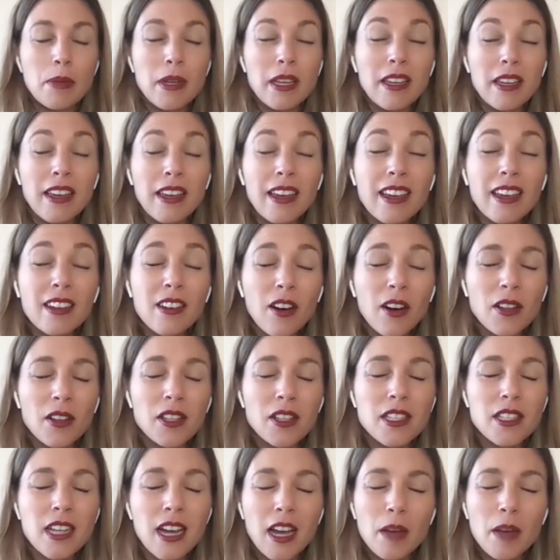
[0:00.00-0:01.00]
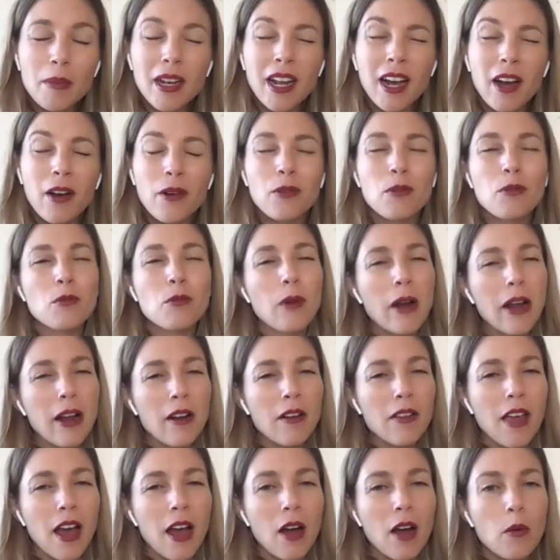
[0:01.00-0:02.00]
be in all the time and how
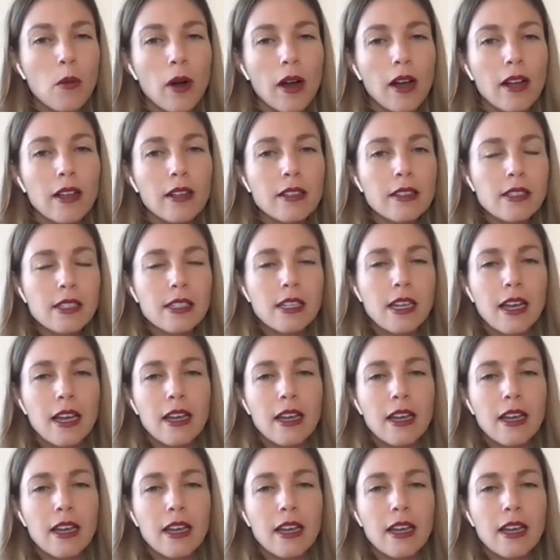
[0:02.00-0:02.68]
rare that was.